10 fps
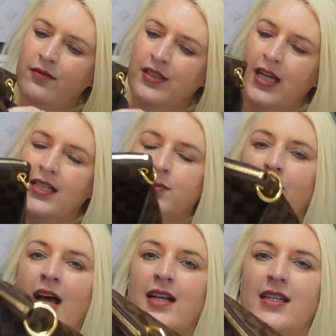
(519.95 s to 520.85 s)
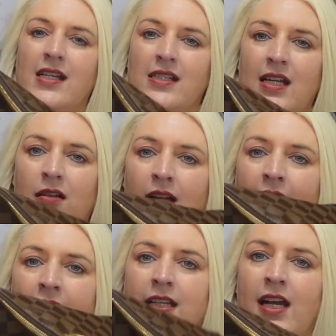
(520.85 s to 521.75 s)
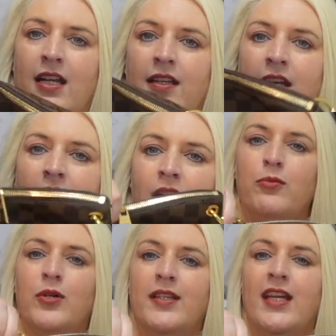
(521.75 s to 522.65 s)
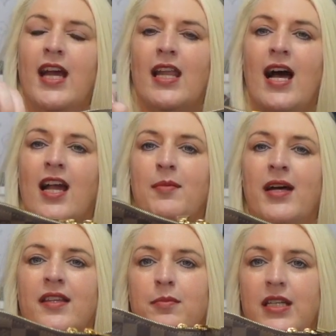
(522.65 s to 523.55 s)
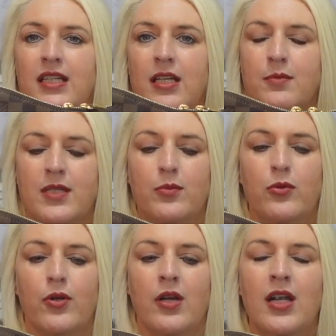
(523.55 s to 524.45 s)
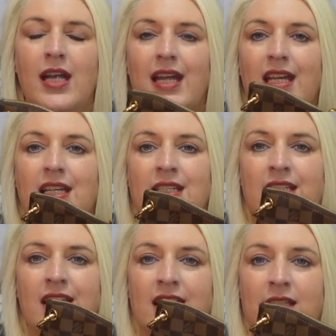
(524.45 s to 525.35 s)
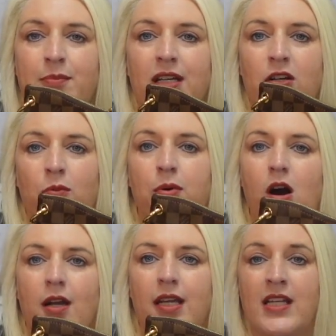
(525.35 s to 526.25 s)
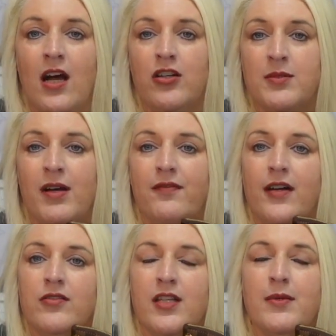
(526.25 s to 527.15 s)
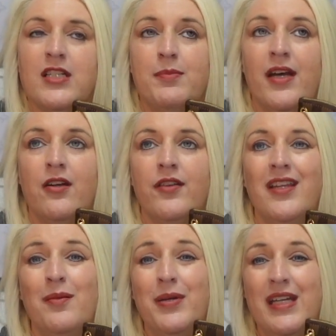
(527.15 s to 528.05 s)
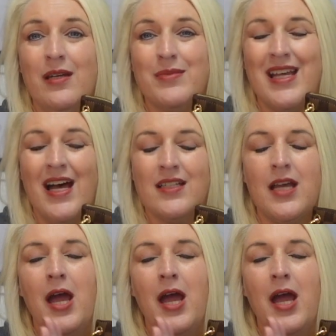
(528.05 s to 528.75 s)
Yes, black textile lining down in there. One thing I like about the mediums more is this bigger pocket. It holds my phone so much better than the PM size.